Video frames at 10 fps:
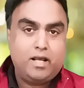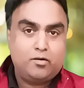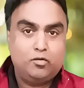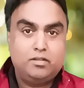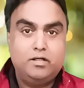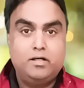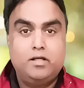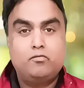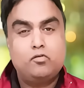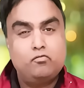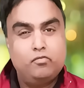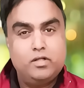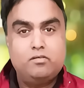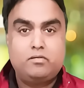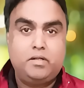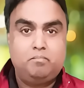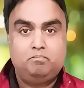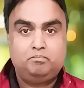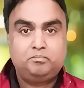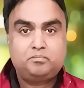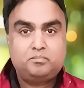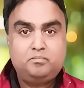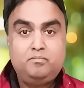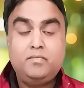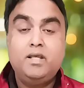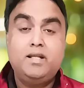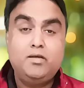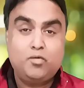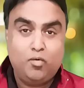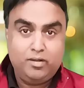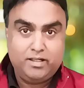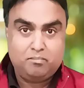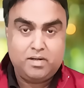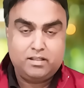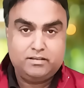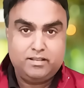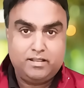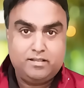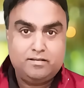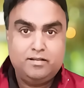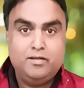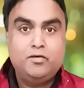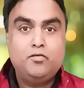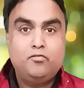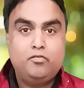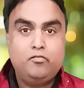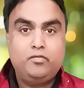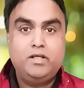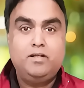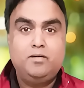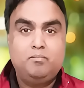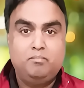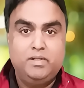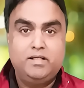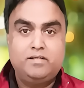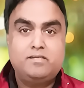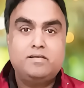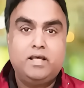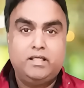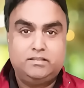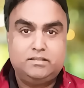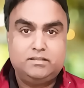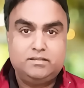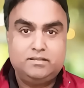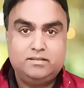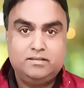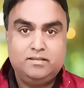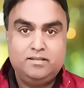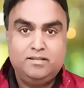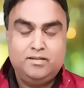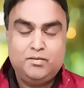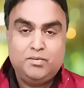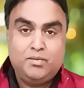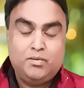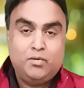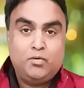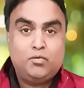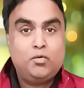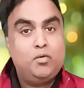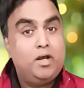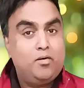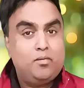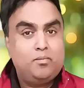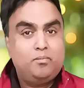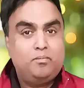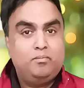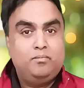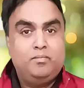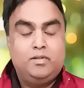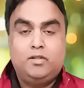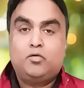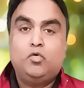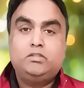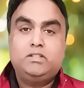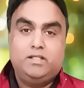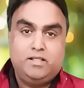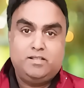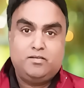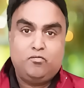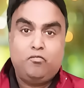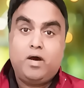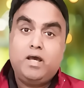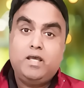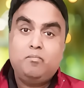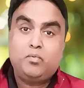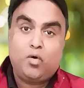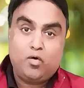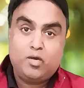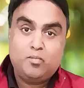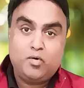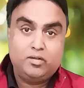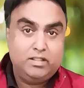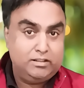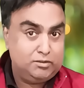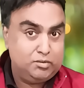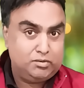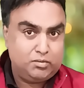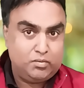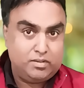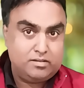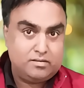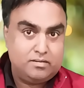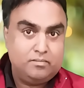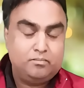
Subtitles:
or third rank was very slim. And he called that margin as 15 minutes edge. So now, the question is, why I'm talking about these two stories?